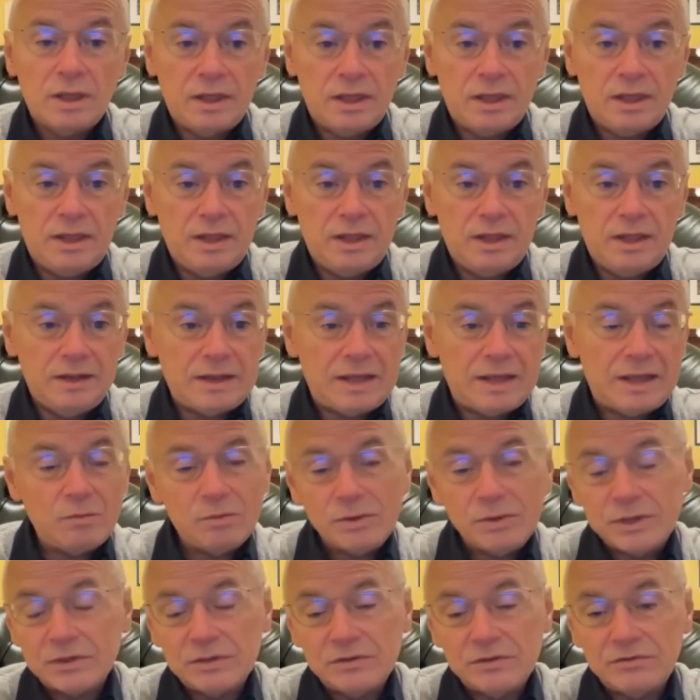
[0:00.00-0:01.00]
and that
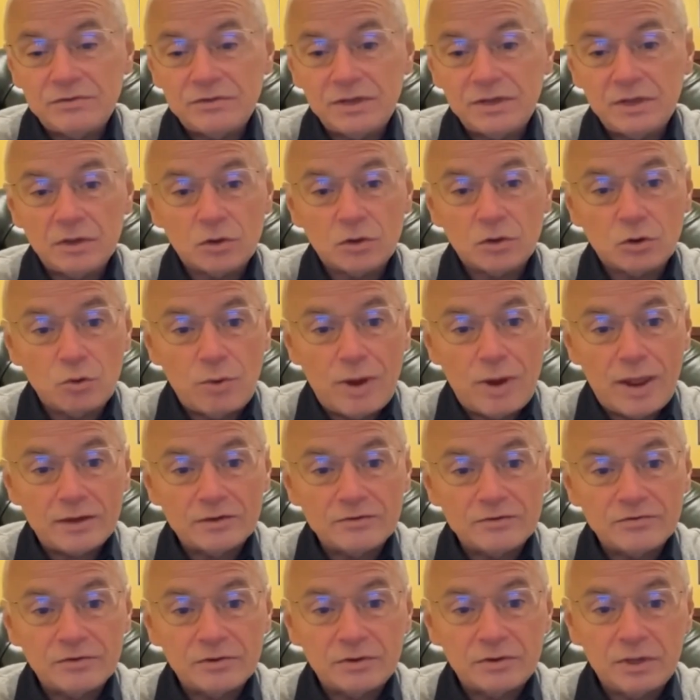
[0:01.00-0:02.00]
we could see a
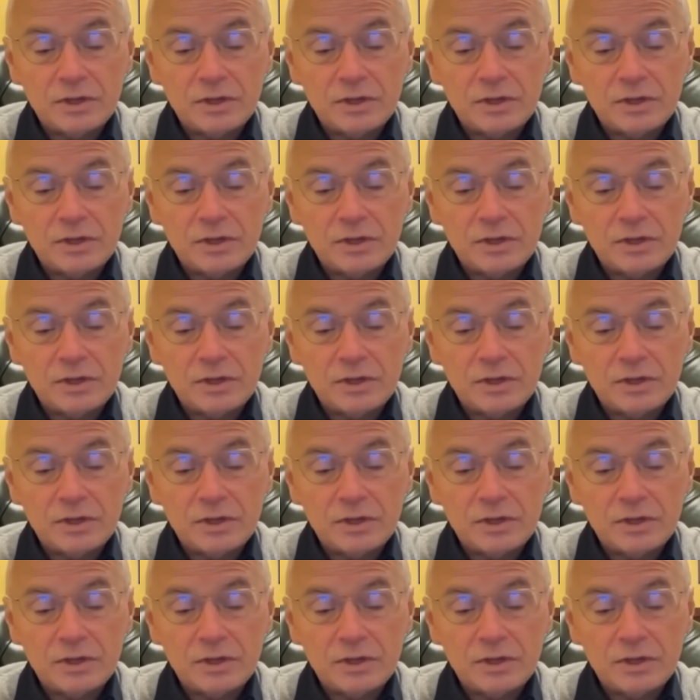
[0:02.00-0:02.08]
correction.